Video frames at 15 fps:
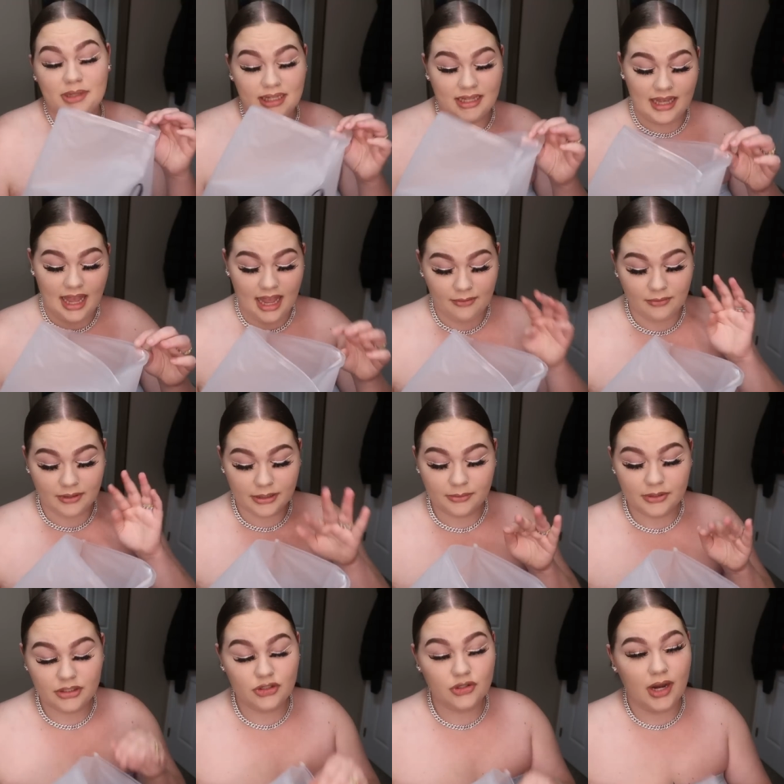But I really
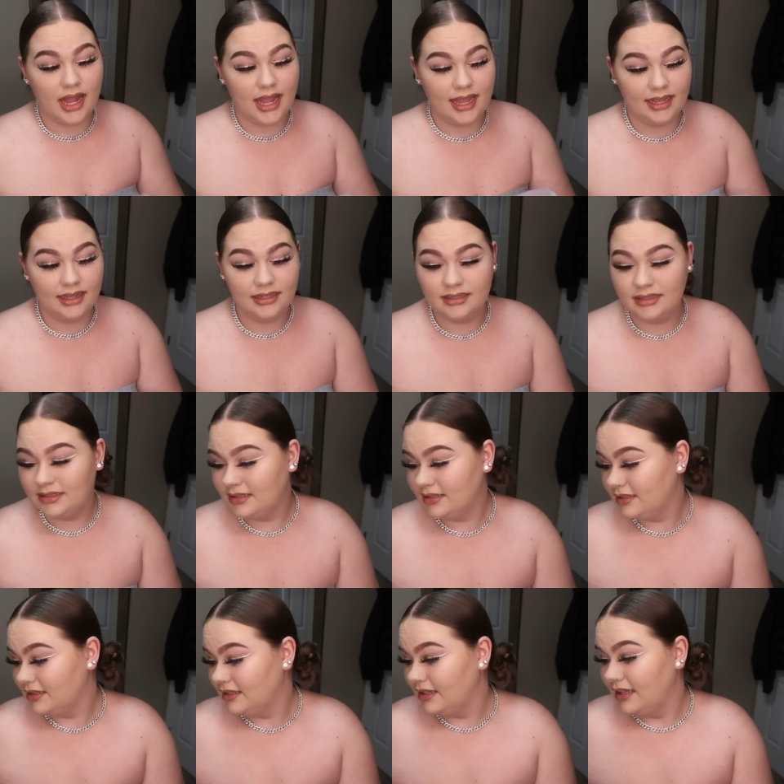wanna try,
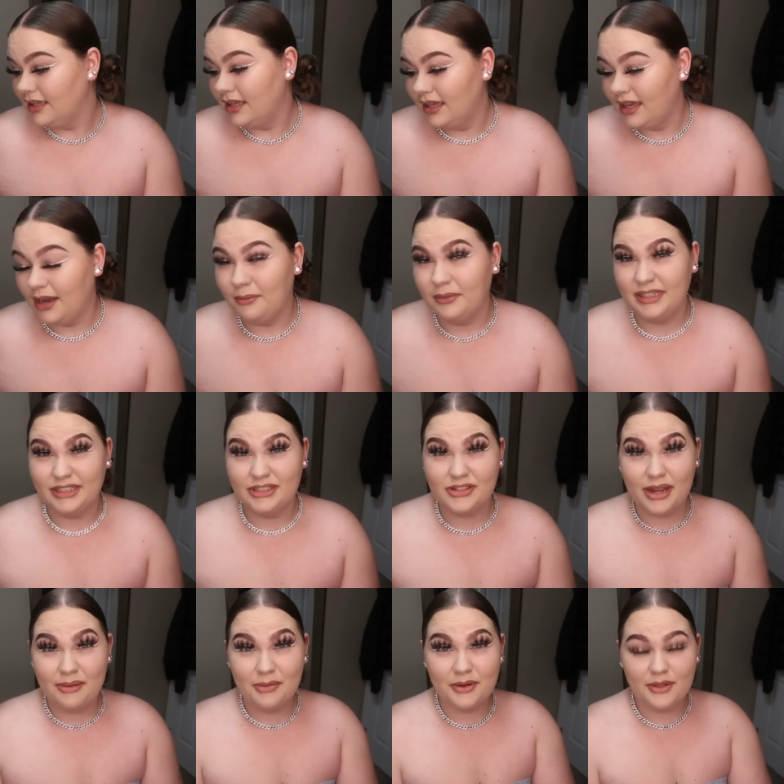I wanna
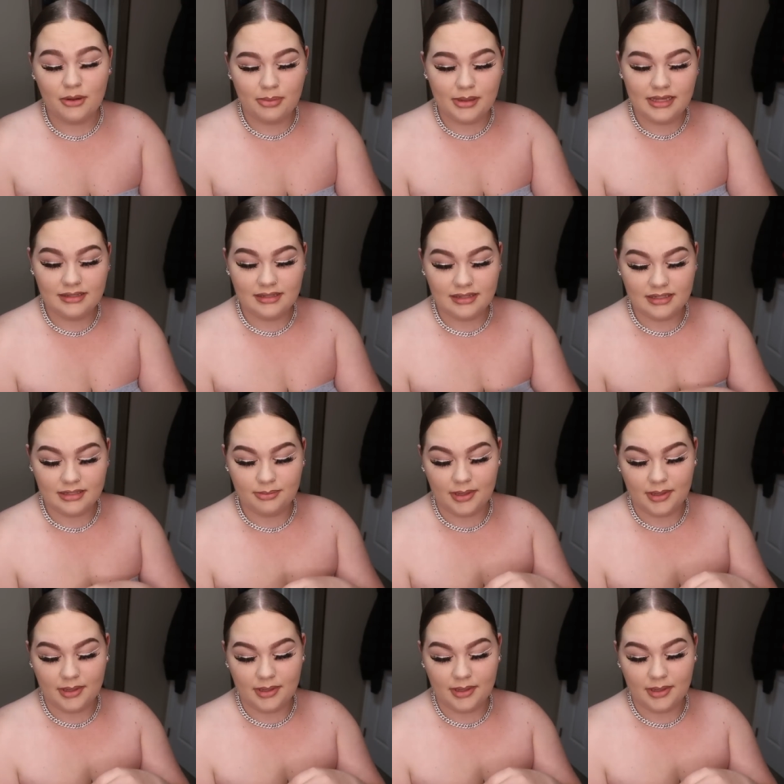try more of their pieces,